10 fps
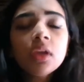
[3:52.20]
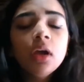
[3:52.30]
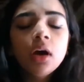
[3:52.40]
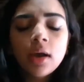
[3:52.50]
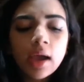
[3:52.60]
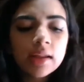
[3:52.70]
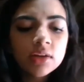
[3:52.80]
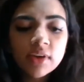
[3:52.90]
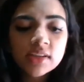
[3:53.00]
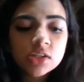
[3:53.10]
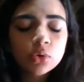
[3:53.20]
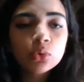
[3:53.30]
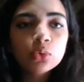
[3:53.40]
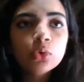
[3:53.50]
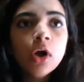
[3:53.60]
an investor
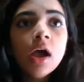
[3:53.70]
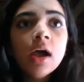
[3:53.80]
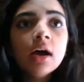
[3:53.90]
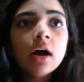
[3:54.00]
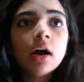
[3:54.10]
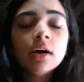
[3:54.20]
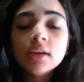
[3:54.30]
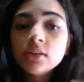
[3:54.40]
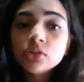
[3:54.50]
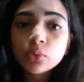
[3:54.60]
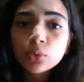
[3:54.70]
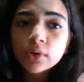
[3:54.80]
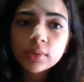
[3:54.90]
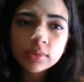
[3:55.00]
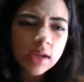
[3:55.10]
who
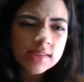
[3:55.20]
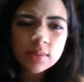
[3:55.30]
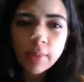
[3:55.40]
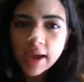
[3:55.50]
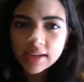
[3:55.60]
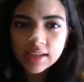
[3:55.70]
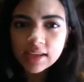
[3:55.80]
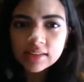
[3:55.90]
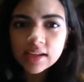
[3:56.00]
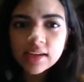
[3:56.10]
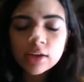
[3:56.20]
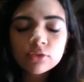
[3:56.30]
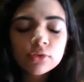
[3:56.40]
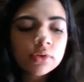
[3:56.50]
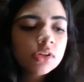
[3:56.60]
doesn't mind taking that kind of
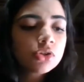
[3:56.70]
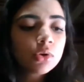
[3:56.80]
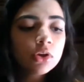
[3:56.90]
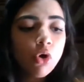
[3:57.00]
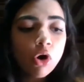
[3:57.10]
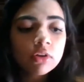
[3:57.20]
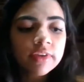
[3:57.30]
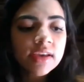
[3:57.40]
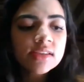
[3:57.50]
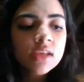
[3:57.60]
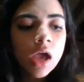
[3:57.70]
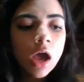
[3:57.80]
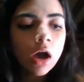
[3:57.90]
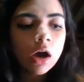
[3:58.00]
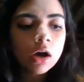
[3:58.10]
a risk, you can always
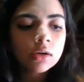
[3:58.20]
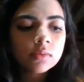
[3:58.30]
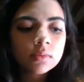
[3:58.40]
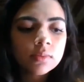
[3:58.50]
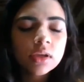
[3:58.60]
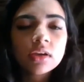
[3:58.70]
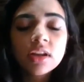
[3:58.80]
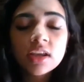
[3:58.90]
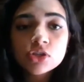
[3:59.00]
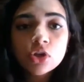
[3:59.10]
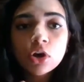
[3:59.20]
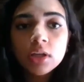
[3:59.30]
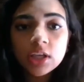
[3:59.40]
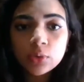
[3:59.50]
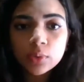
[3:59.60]
increase your
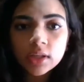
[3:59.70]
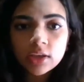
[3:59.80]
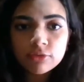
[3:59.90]
equity